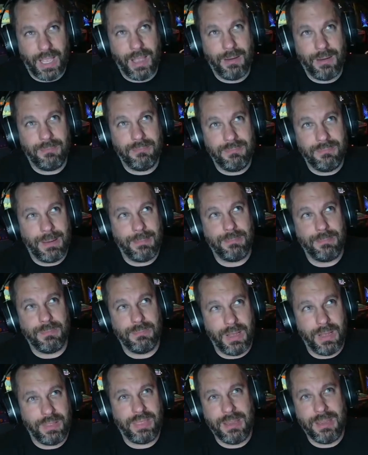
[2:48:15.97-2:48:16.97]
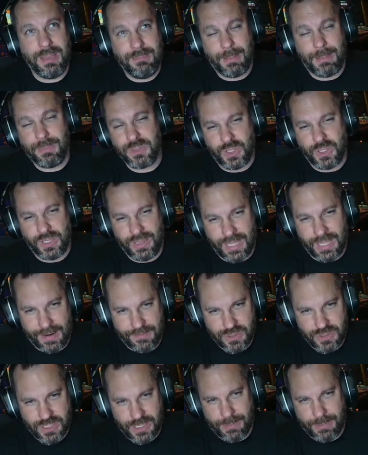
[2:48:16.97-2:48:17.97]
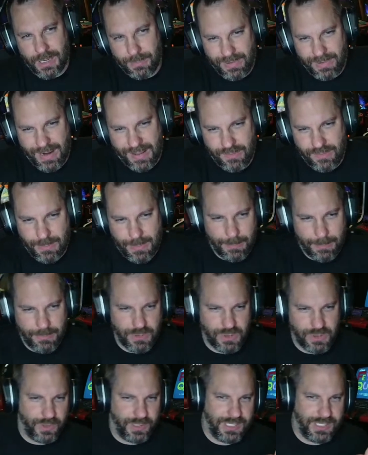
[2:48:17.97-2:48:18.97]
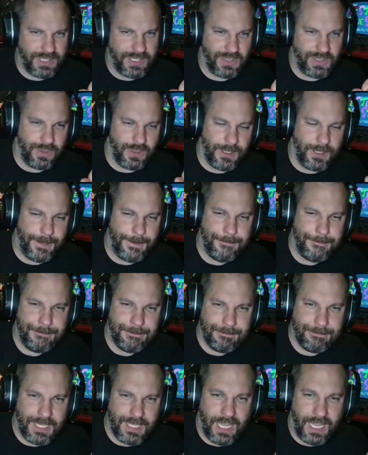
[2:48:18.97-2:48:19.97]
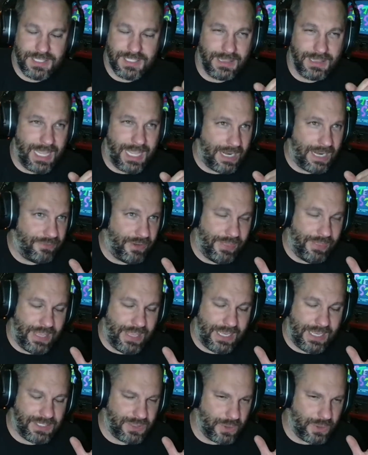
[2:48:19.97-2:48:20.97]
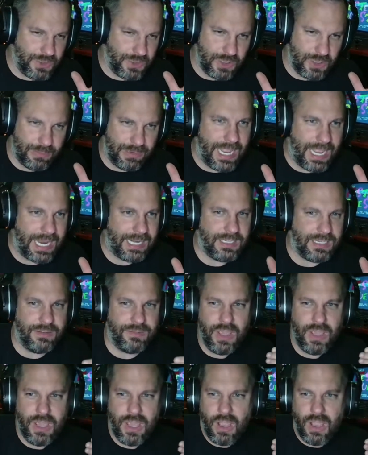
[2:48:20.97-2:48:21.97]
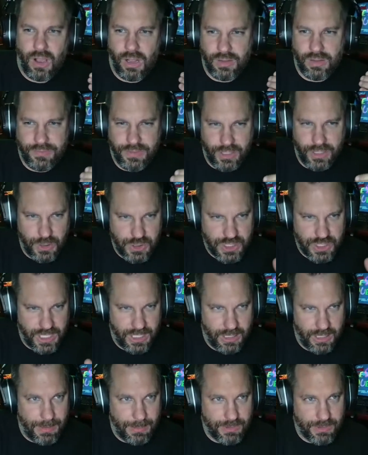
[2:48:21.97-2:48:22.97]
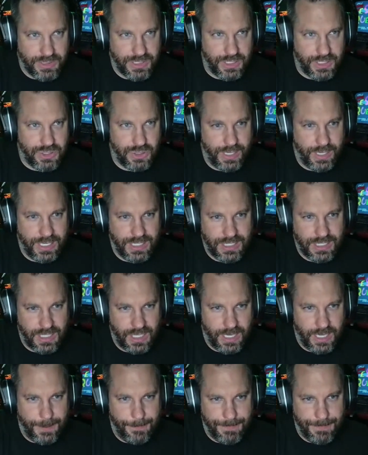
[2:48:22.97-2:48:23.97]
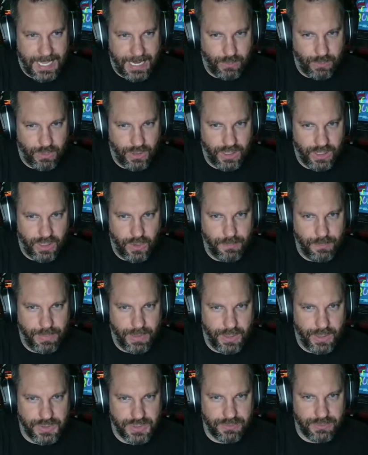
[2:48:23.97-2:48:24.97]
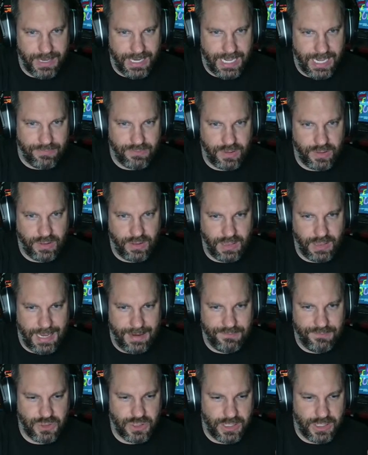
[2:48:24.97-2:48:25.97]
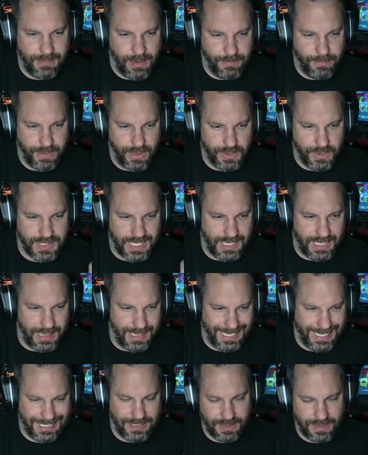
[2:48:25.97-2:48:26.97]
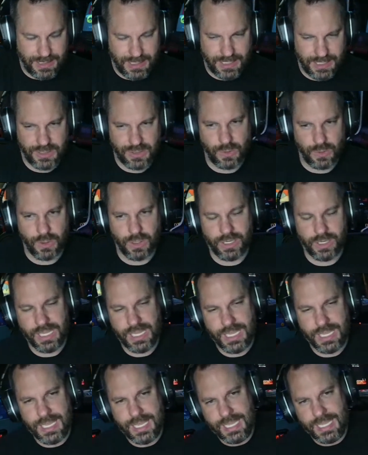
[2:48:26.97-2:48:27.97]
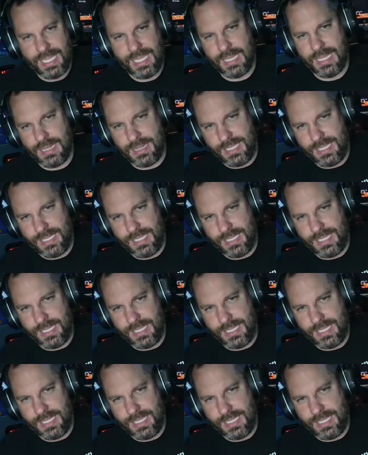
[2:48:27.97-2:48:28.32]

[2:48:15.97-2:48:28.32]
monthly members only live stream and our private members only Discord. It's a lot of fun. That Discord super active. All of the new channel members that joined, I will go and post right after the live stream. I'll post a link to the Discord in